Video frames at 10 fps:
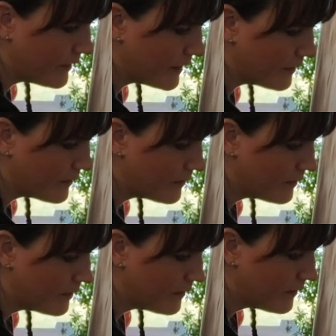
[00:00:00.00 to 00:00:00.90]
in.
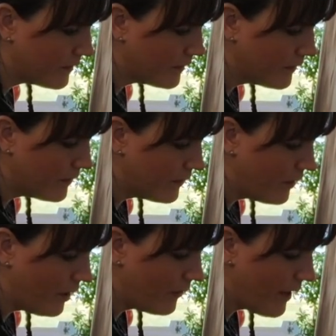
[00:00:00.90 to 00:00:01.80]

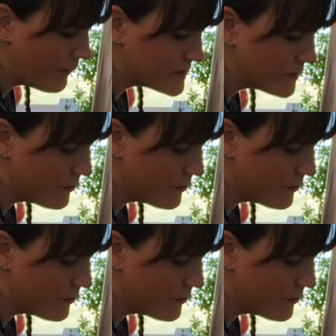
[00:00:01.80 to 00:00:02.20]
Oh, that was the